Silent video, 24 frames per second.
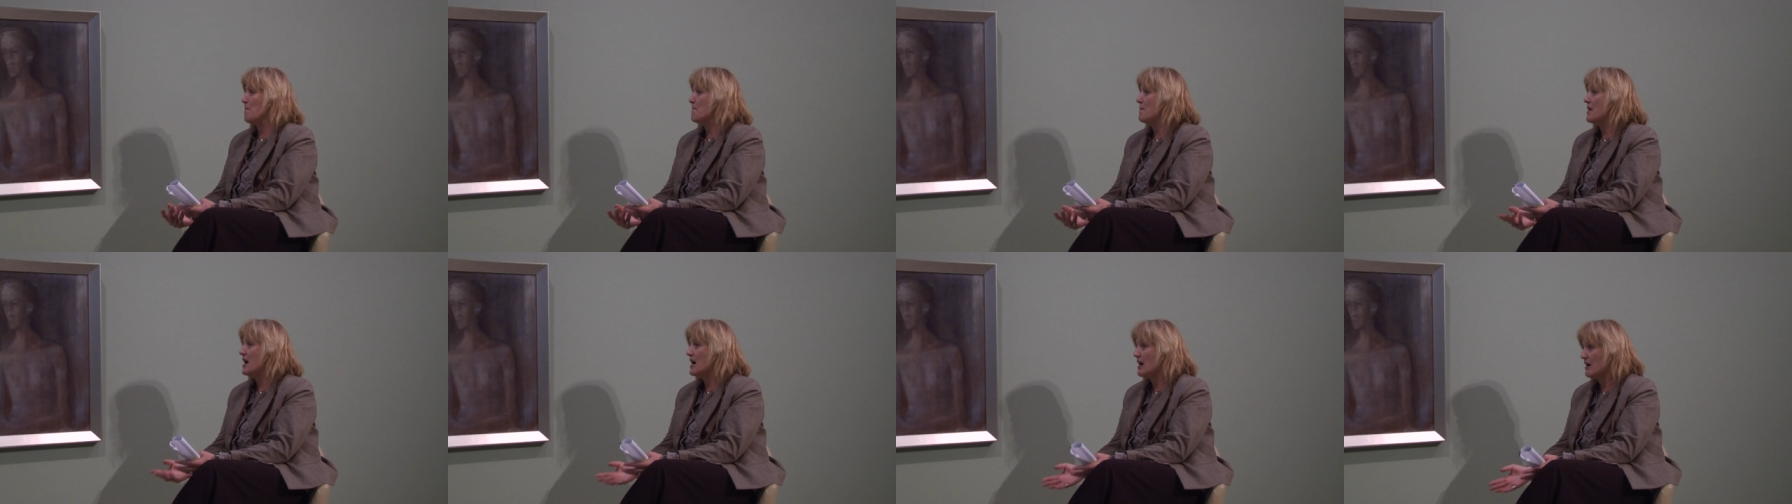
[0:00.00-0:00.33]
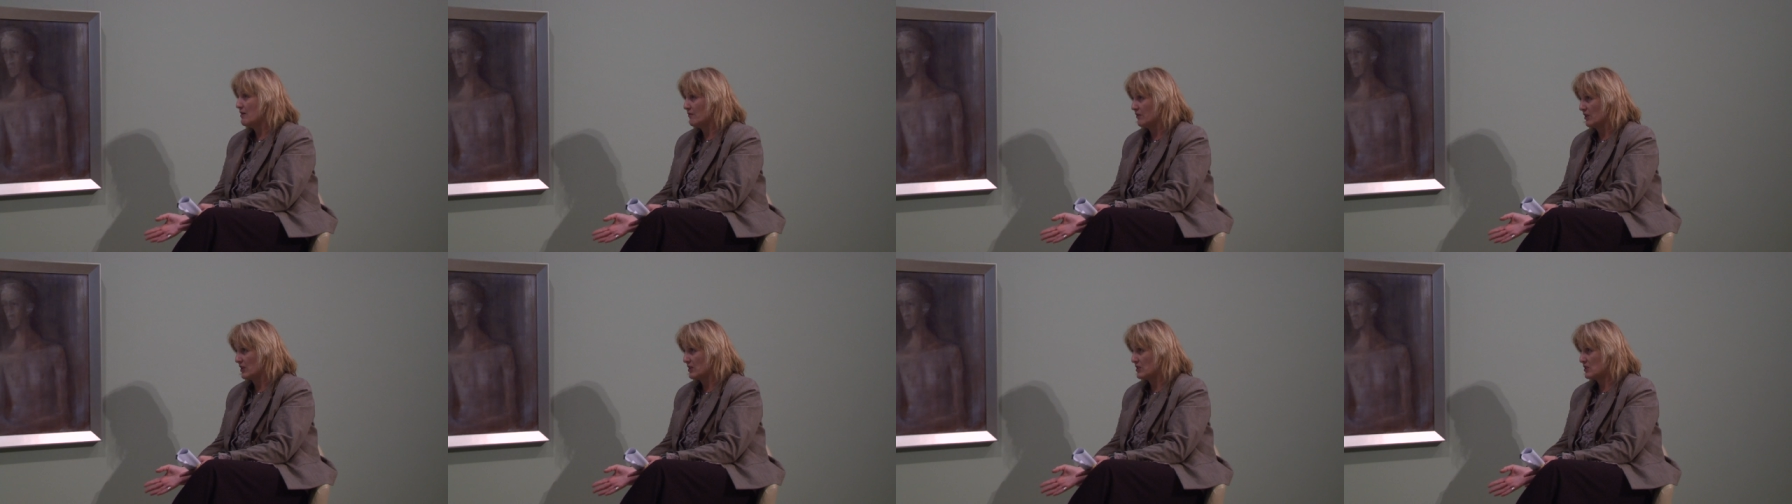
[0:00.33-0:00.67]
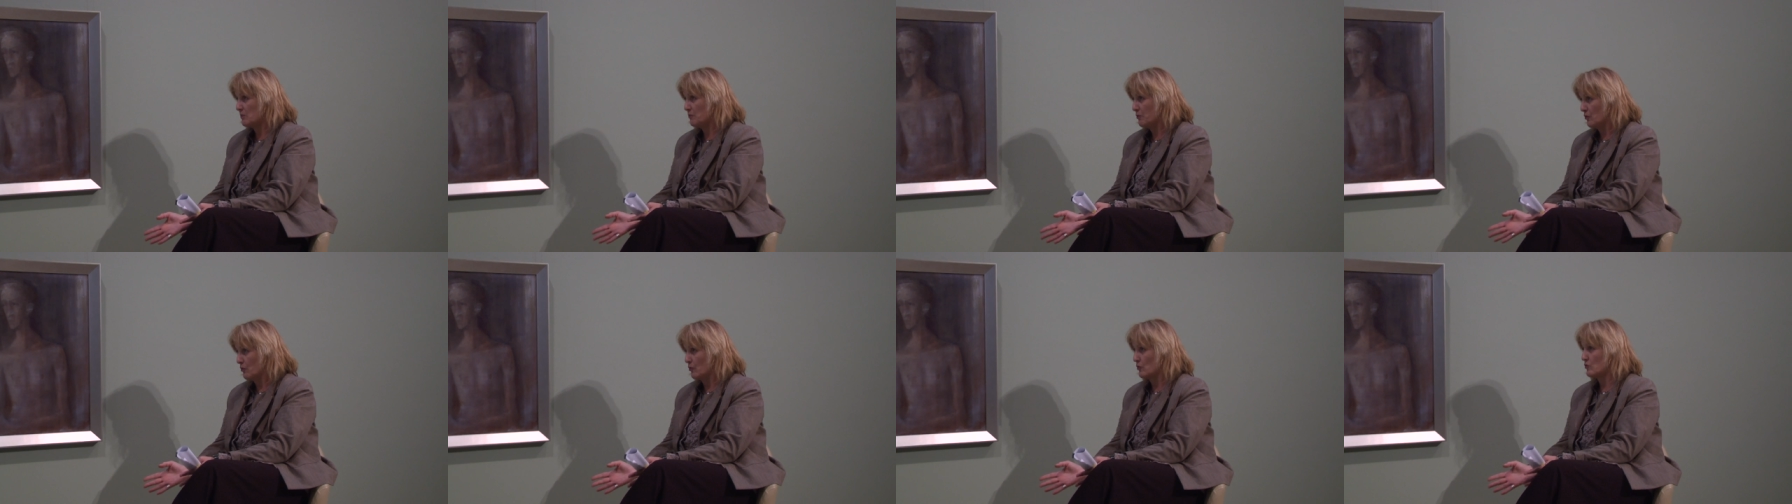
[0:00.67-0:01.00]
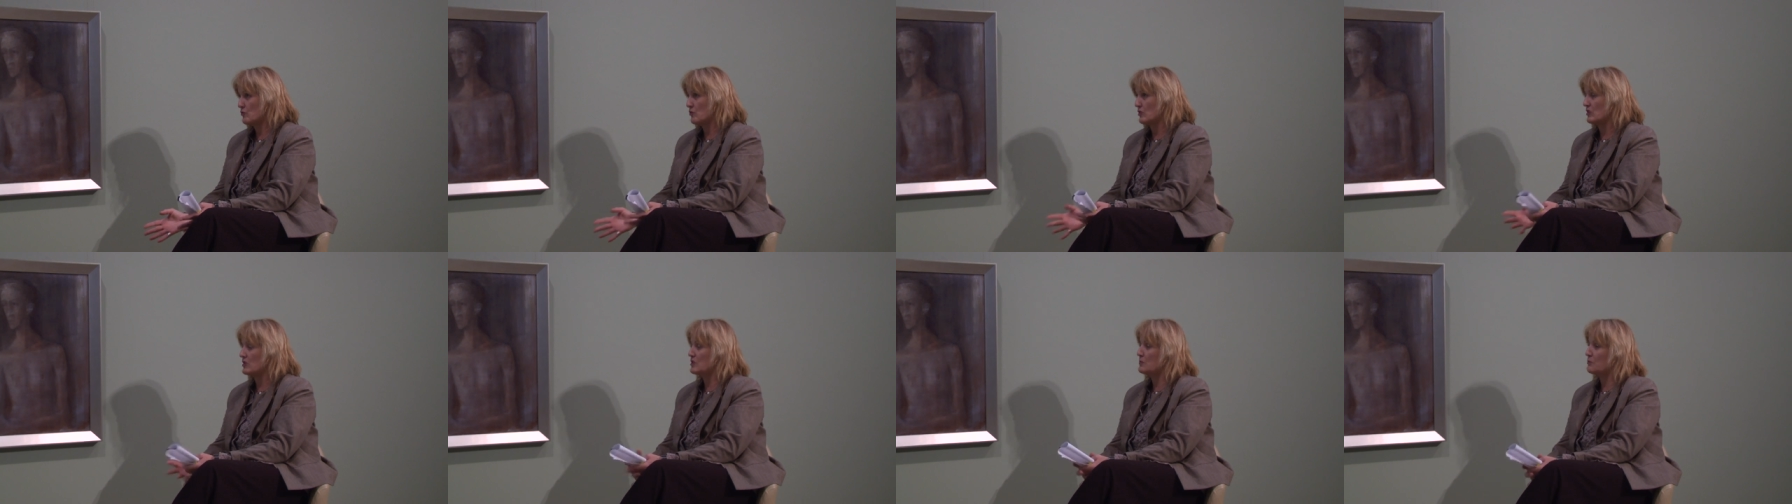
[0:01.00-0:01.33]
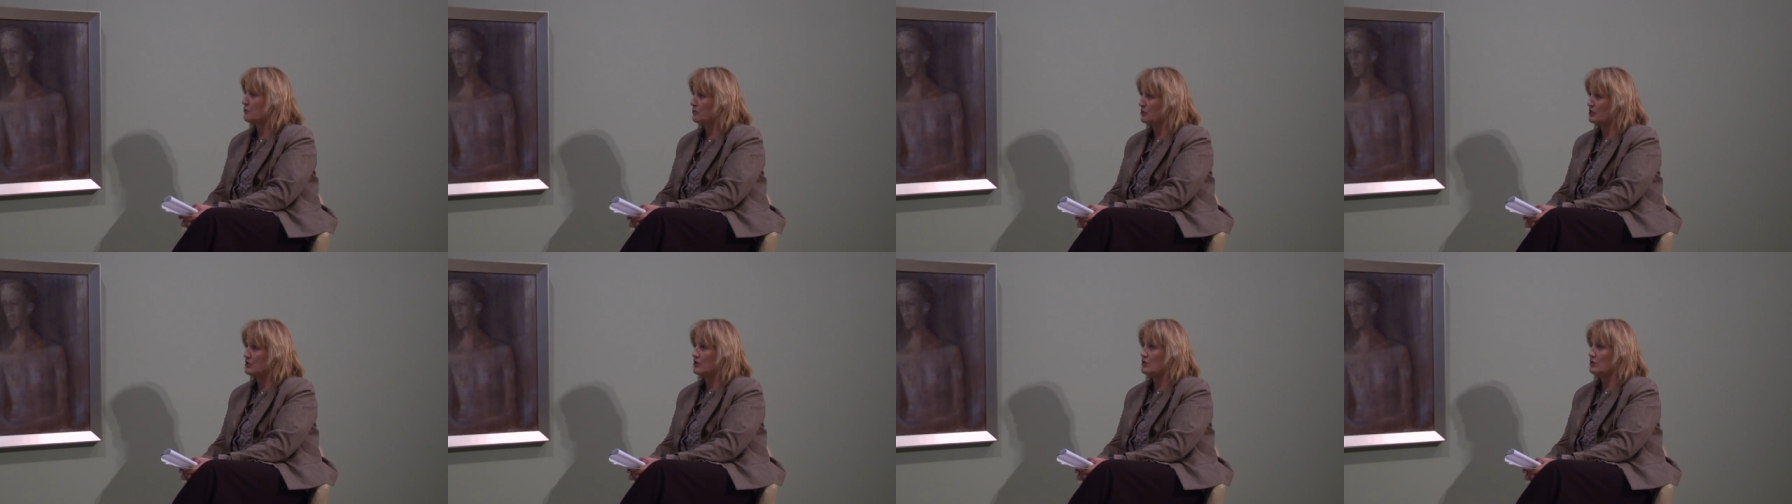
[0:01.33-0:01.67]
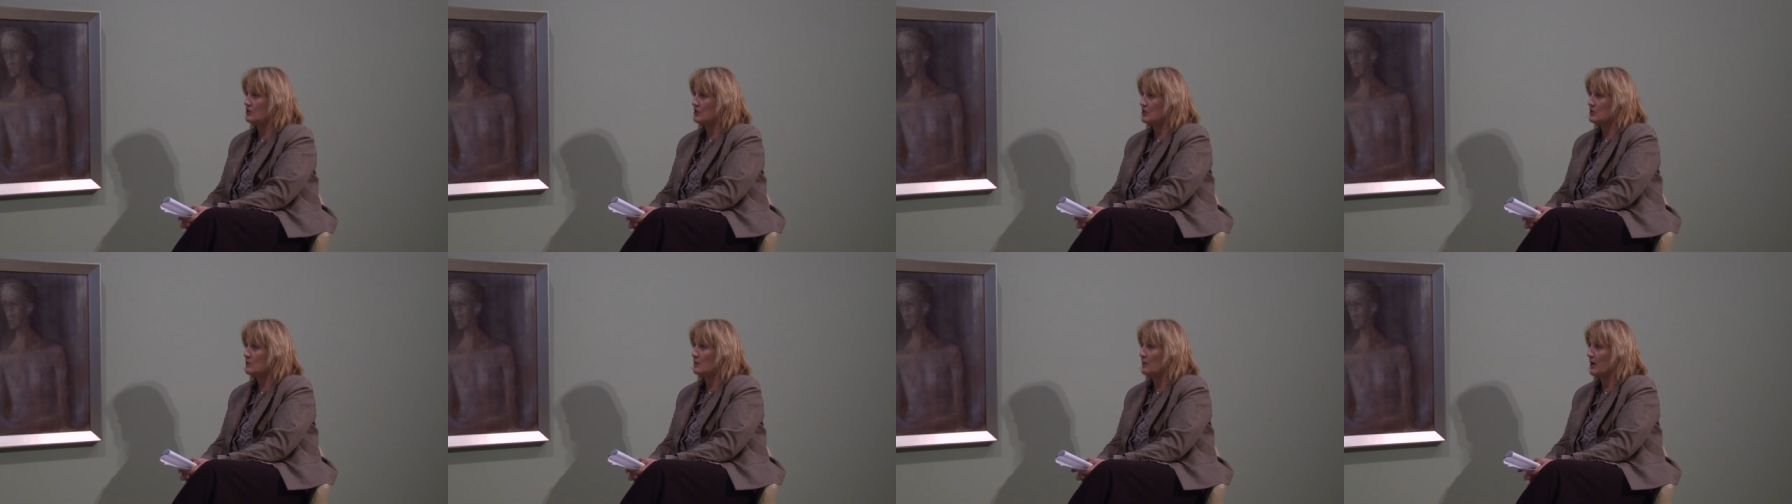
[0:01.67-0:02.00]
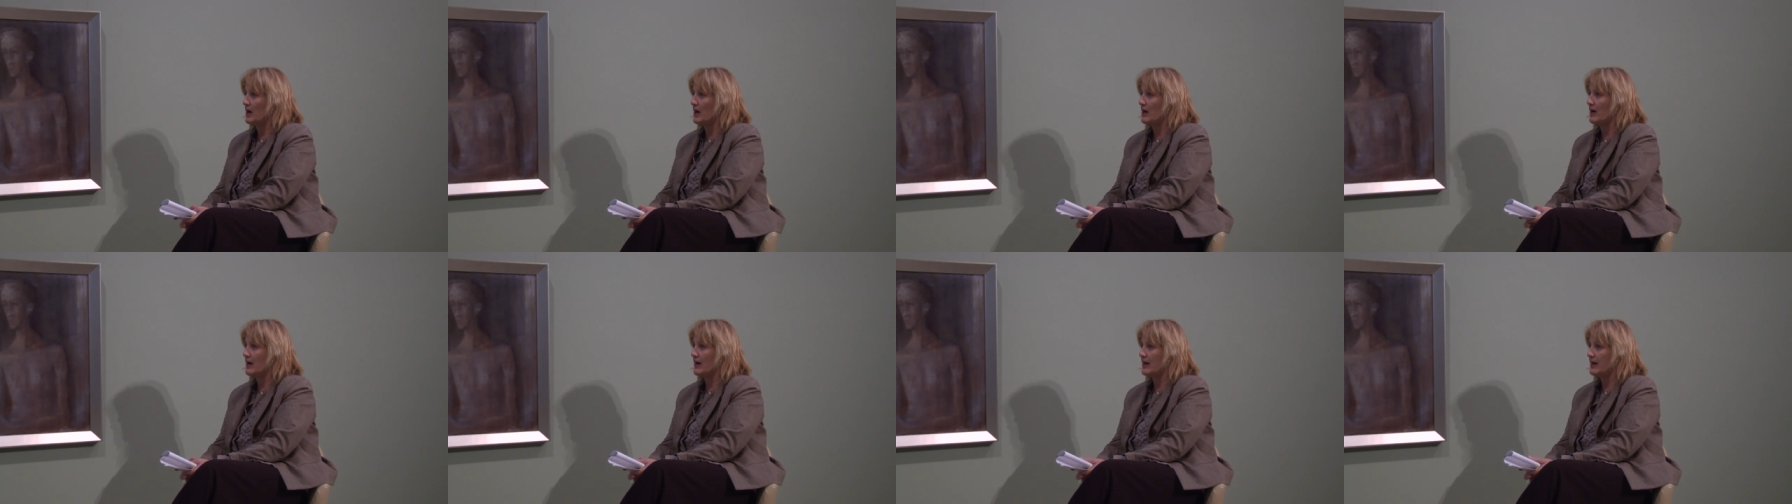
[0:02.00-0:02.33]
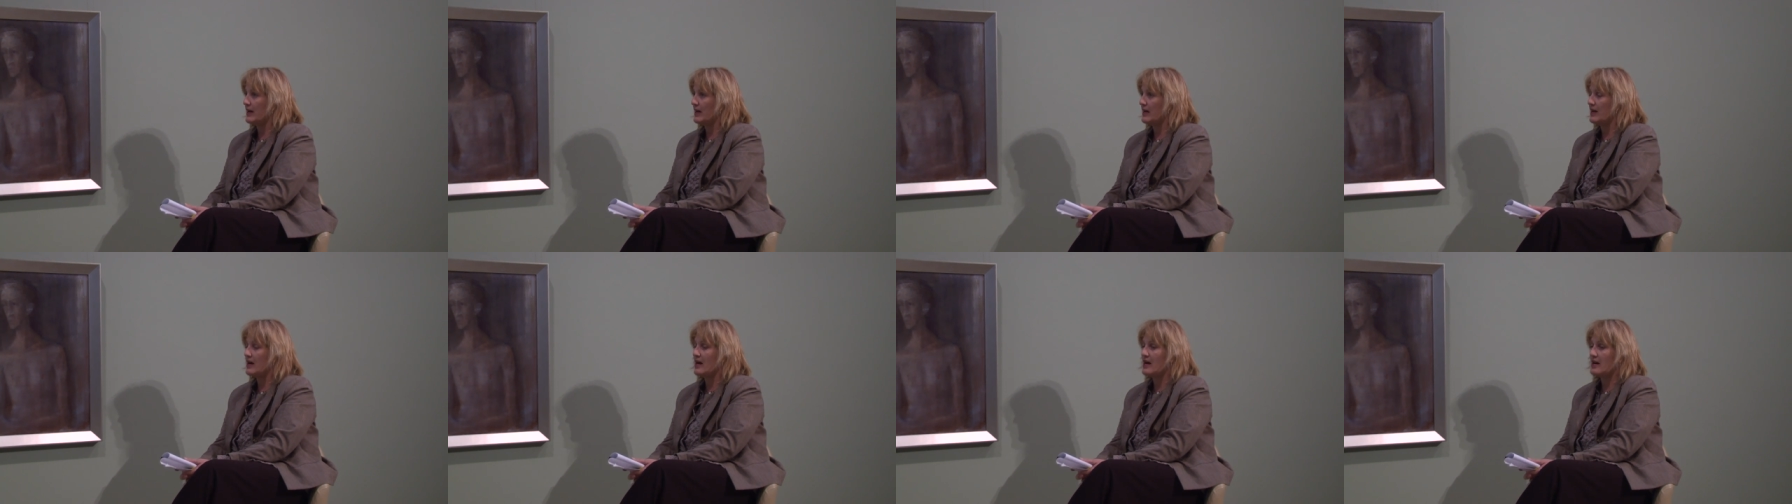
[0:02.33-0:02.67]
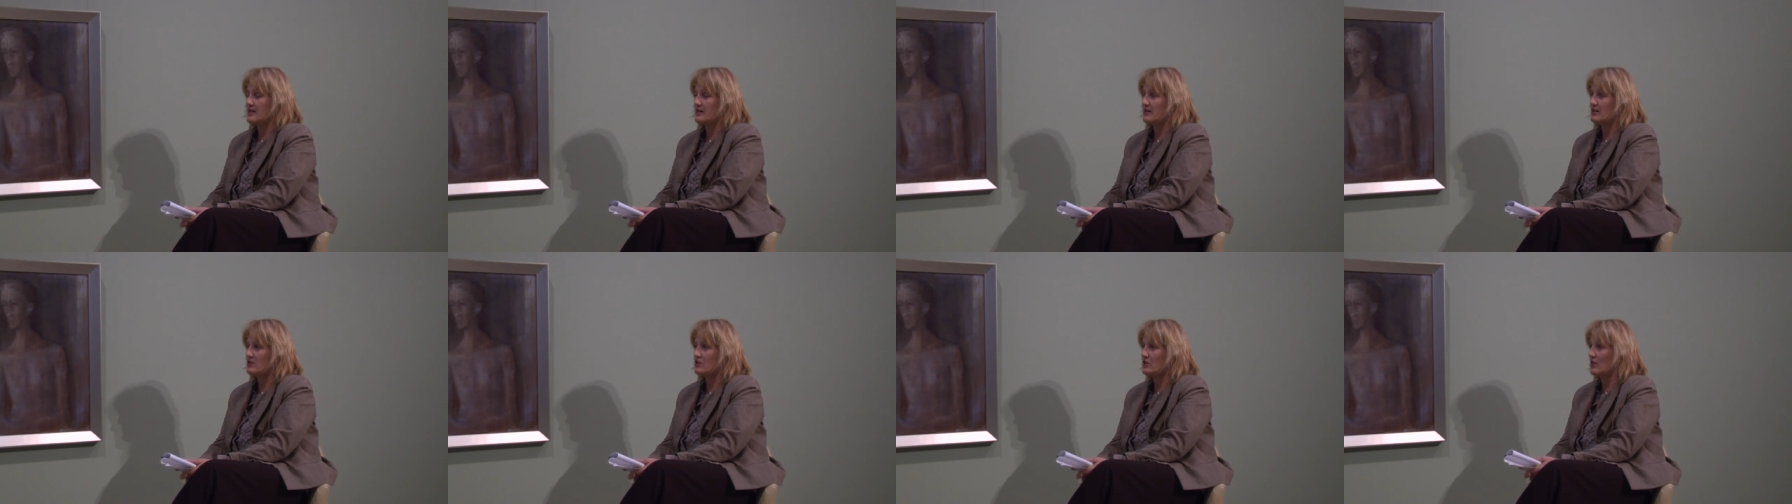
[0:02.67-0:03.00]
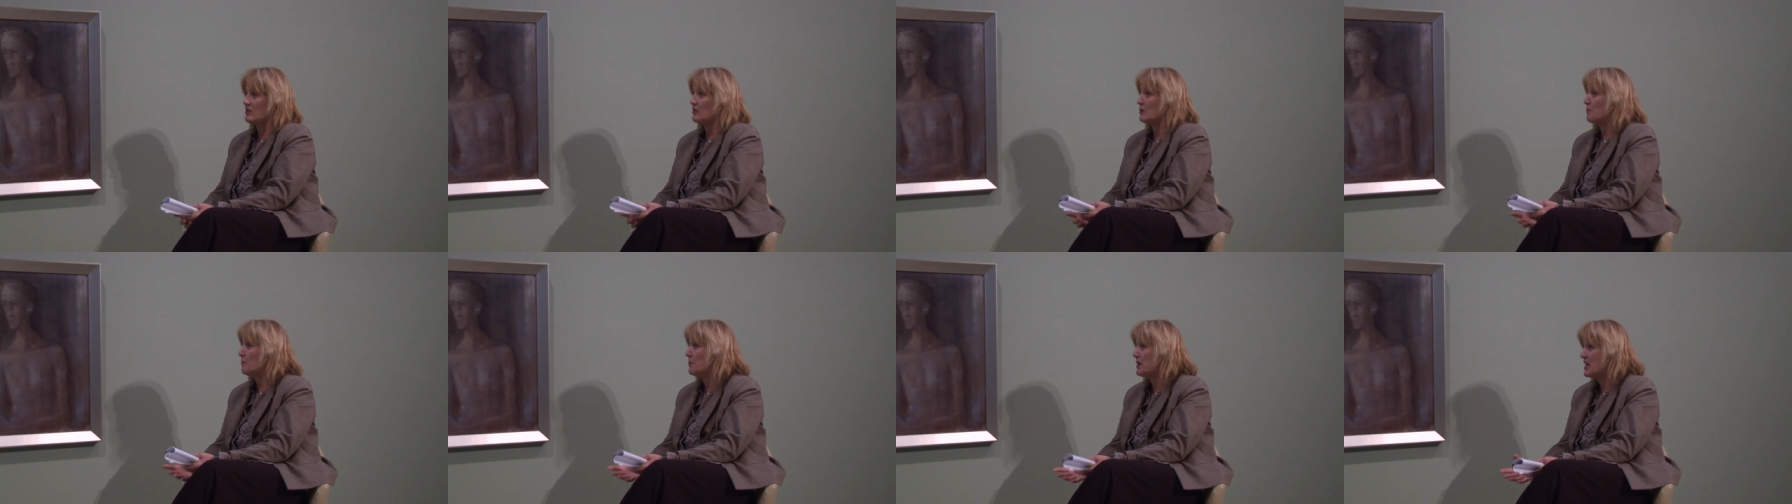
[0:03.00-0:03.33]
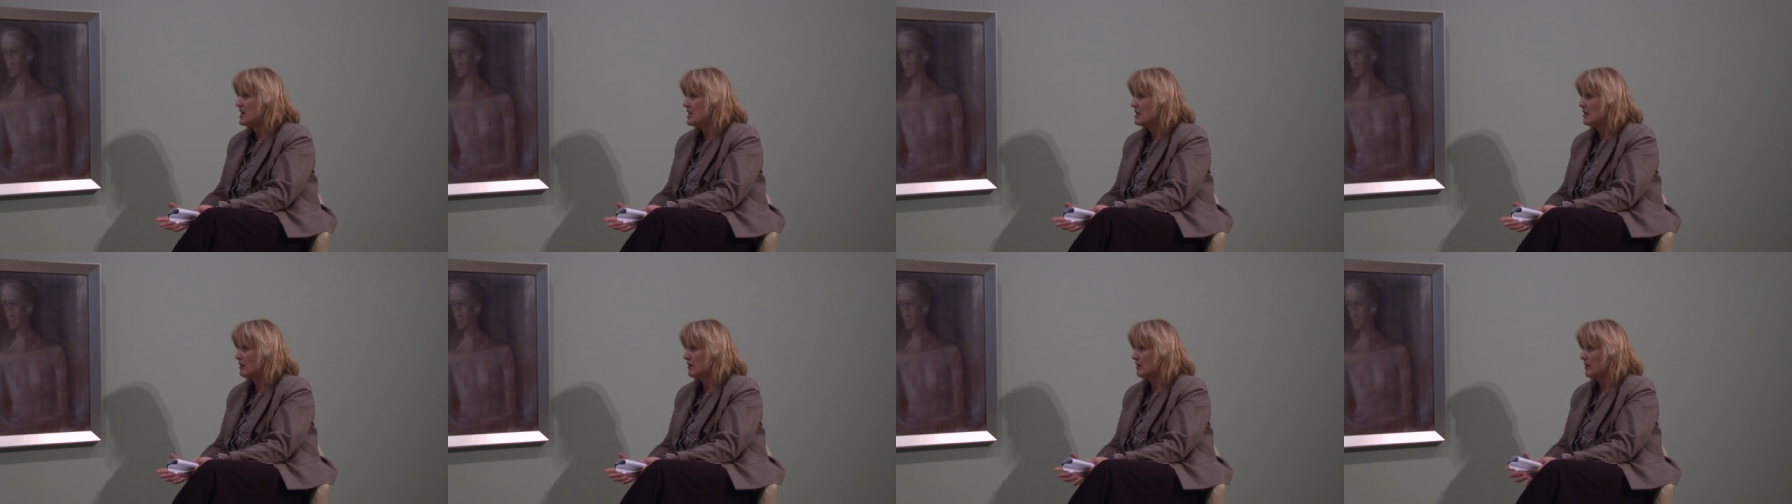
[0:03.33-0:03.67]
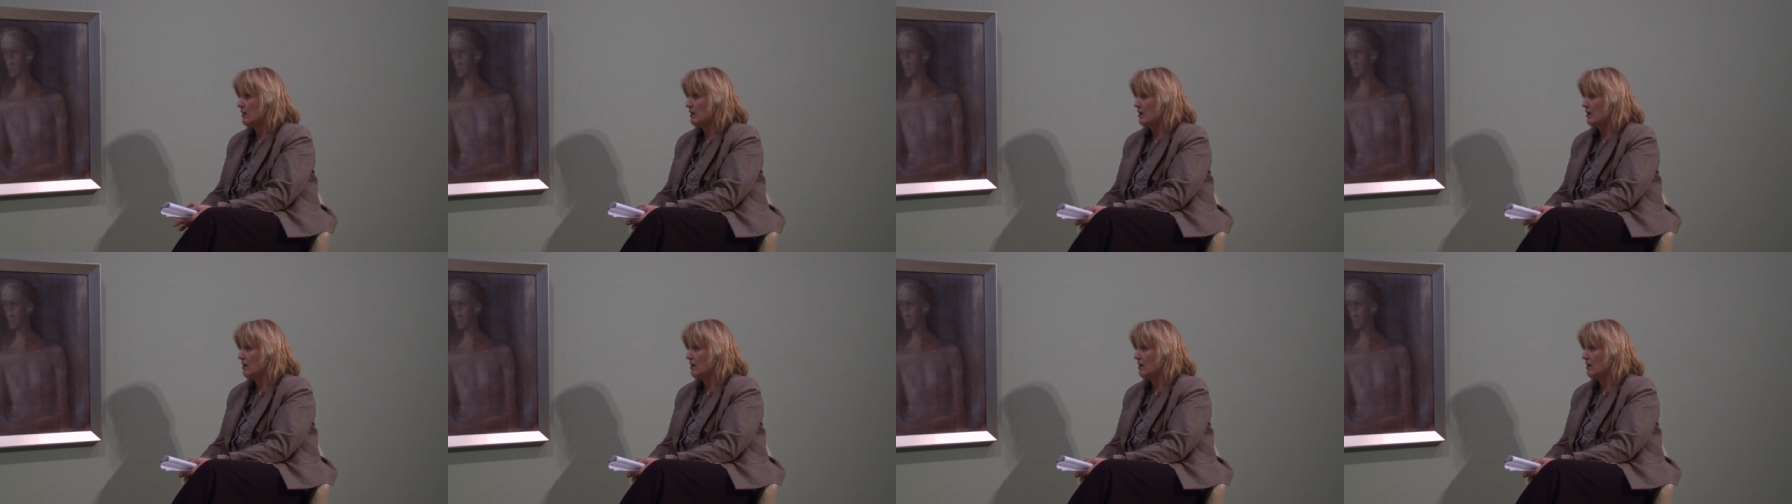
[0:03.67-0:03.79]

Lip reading: marvellous portraits produced by an artist at the peak